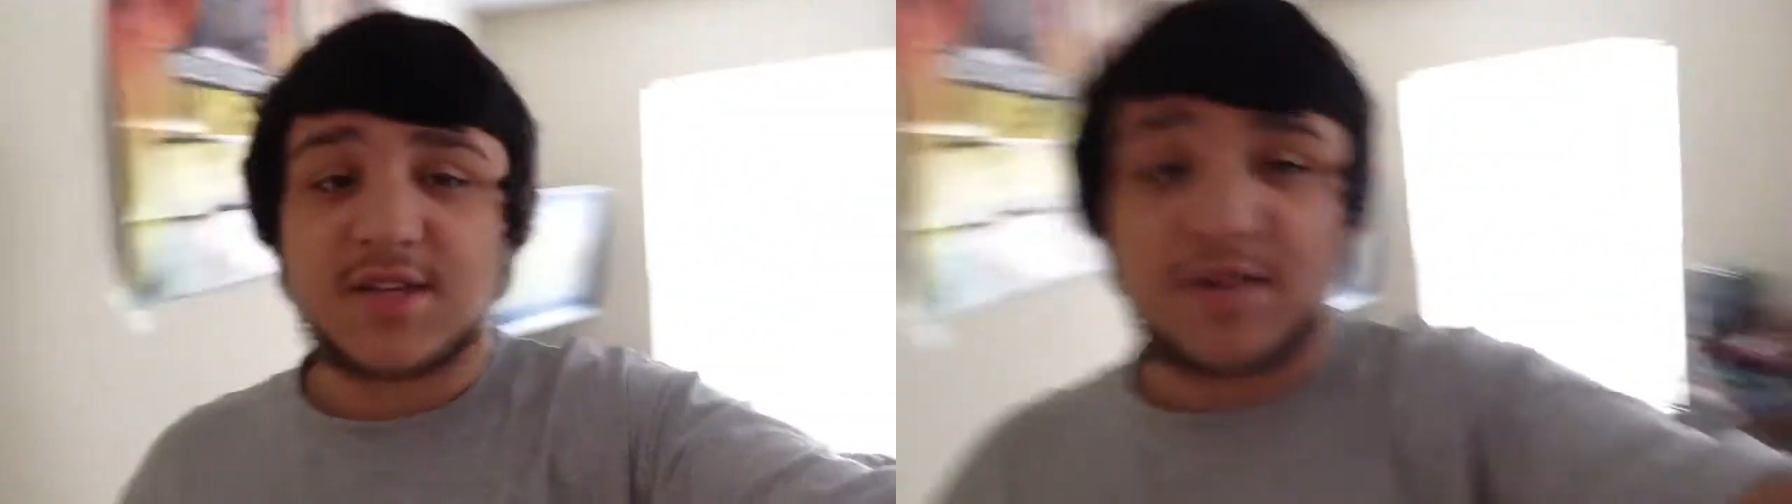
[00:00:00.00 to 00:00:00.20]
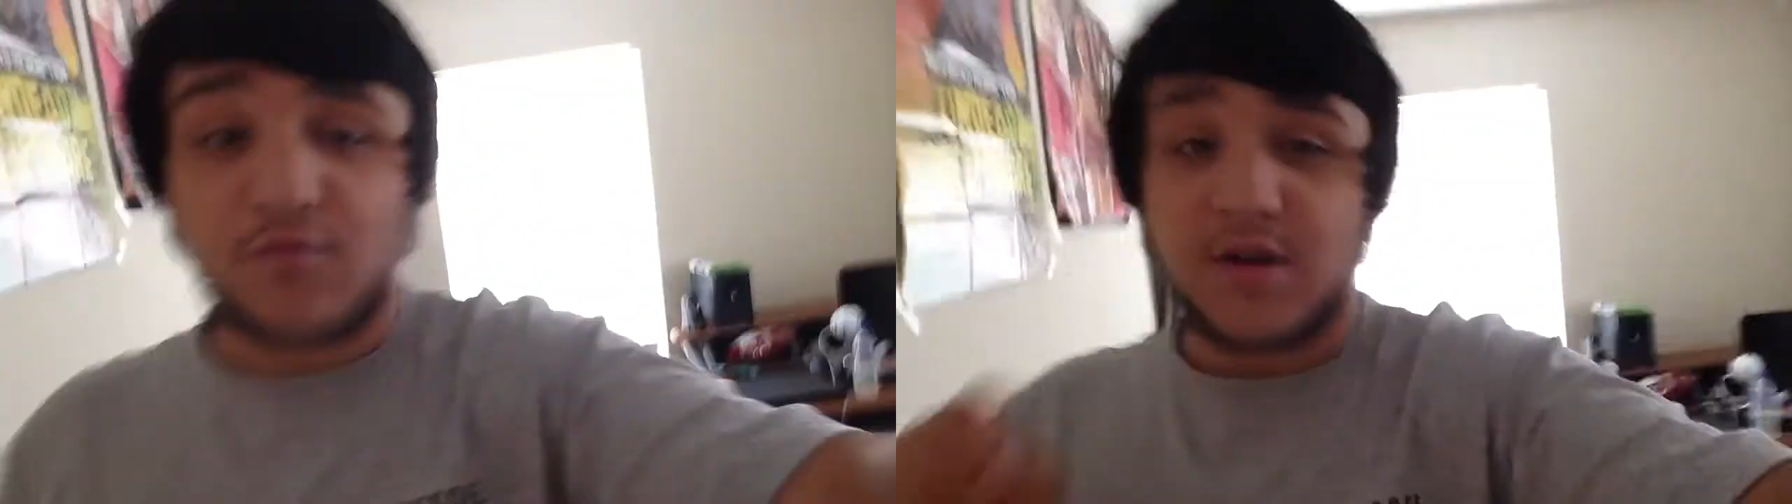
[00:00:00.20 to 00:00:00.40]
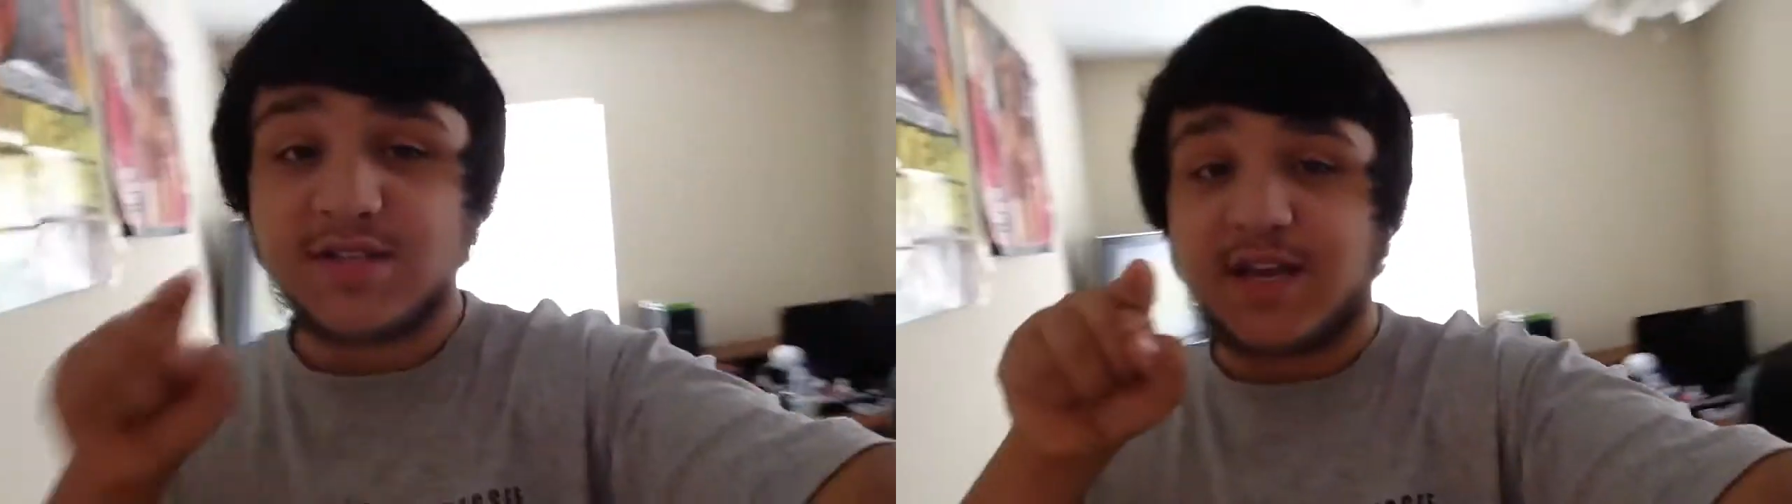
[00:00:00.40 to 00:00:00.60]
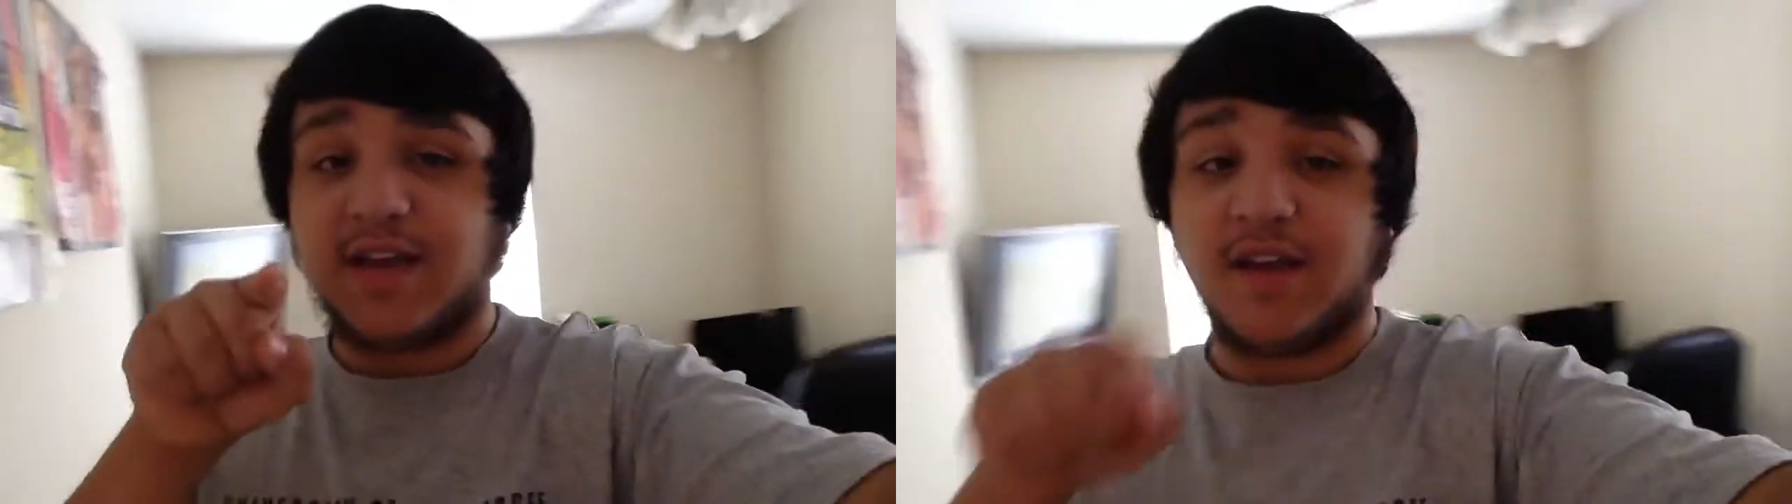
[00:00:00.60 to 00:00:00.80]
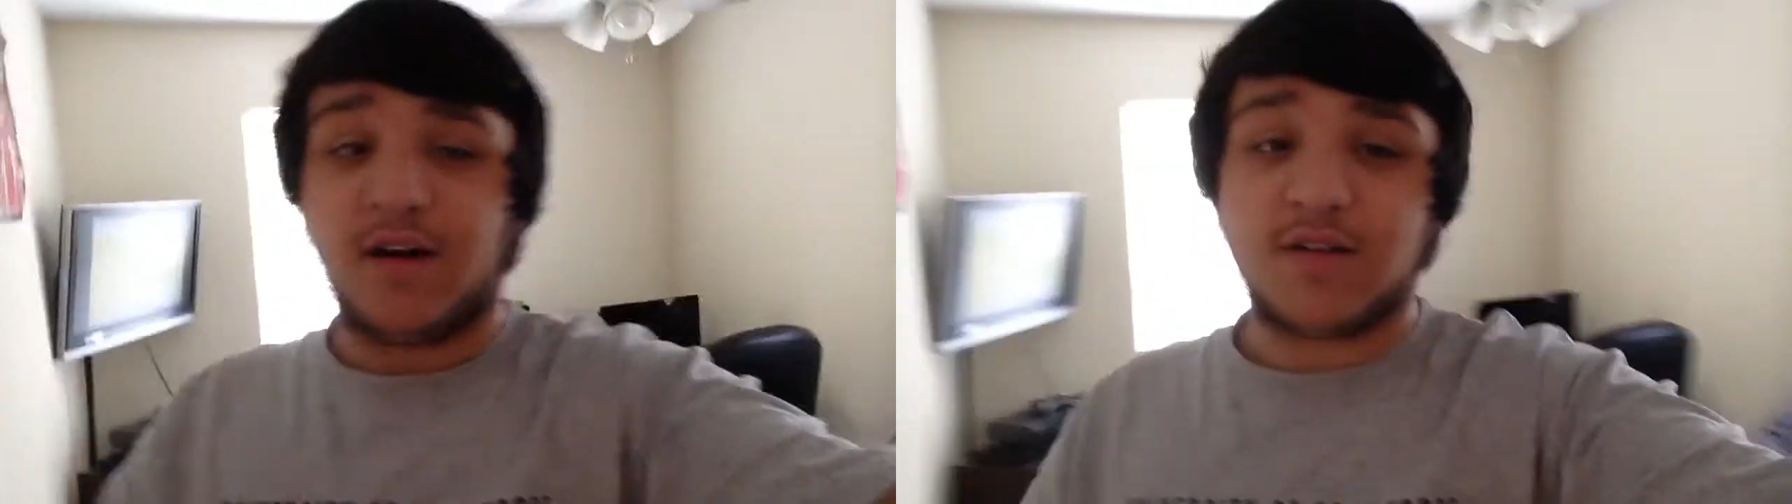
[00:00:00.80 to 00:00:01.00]
and once I
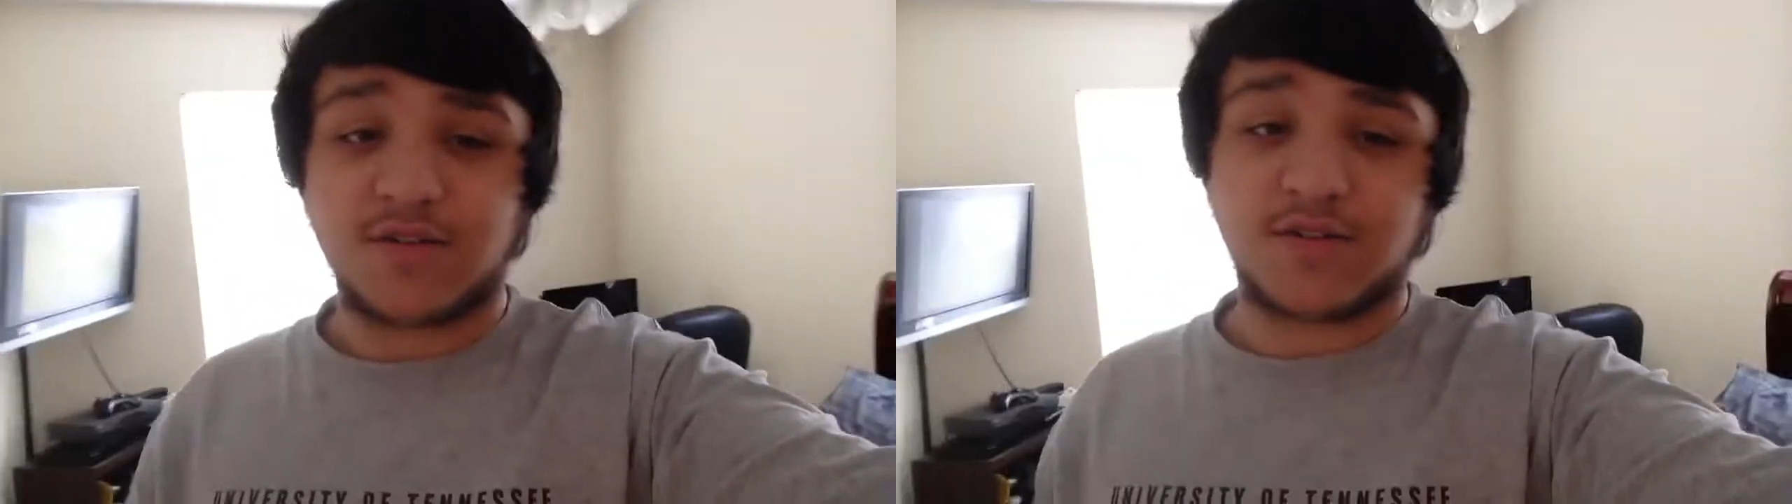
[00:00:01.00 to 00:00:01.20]
hit 100